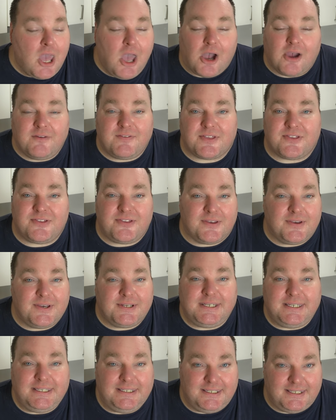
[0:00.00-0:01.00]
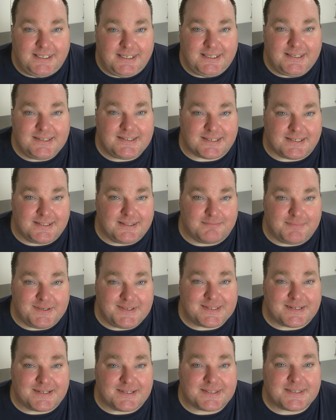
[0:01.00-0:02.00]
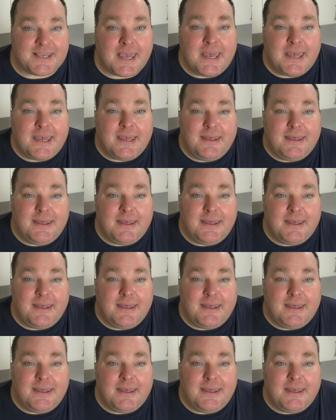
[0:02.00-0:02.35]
over 30 years in the business,